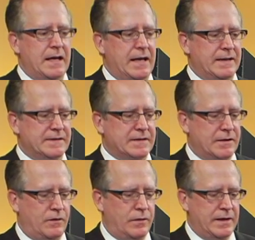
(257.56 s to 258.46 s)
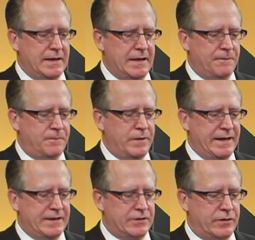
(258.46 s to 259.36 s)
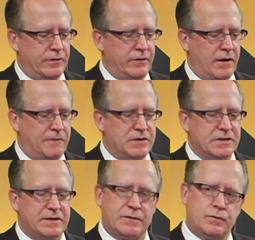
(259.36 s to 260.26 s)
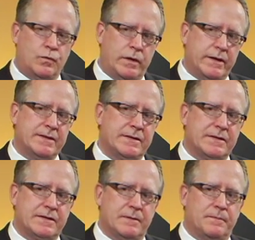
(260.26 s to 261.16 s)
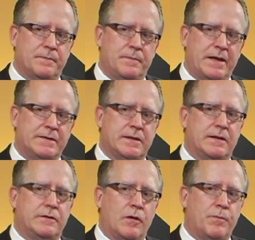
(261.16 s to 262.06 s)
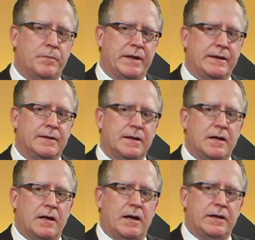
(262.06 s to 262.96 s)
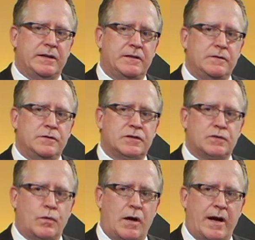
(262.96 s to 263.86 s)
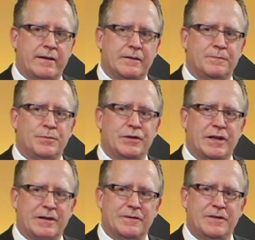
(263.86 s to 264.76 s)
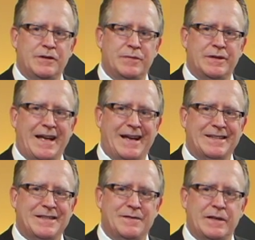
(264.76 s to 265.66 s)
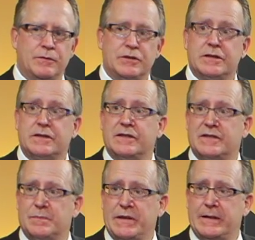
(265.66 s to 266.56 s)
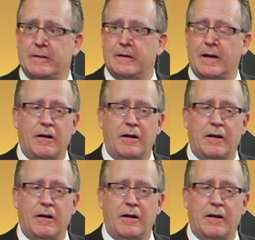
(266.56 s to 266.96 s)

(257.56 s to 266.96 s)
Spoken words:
And so if we turned off just this one system based on dopamine, a huge swath of productive human activity would just disappear.